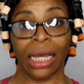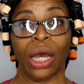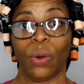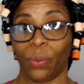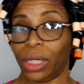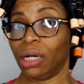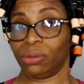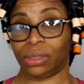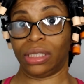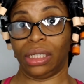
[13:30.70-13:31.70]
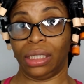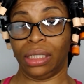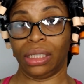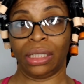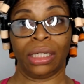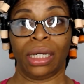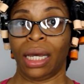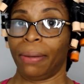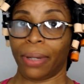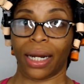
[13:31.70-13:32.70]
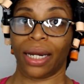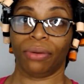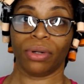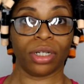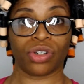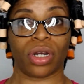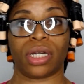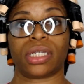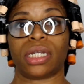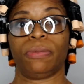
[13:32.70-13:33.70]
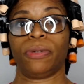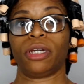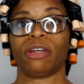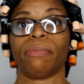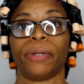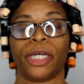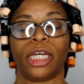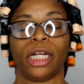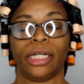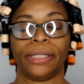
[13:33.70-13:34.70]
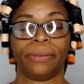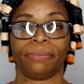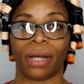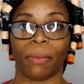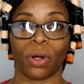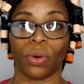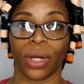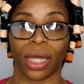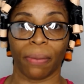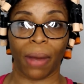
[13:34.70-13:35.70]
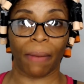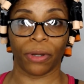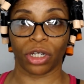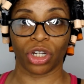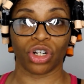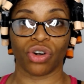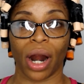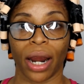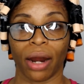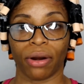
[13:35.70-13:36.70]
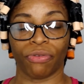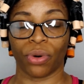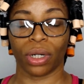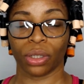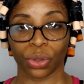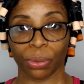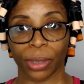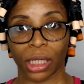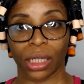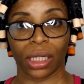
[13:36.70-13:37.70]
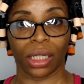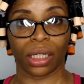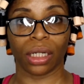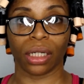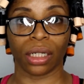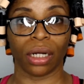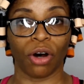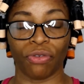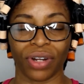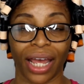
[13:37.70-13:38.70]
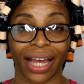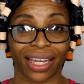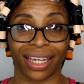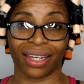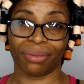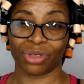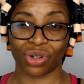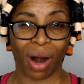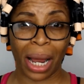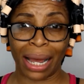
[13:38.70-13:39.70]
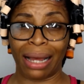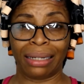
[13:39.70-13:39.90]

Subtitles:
We gonna see, but I ain't really trying to sleep in them. But I'm gonna go ahead and pop under the dryer for a little bit, and hopefully I can get them dry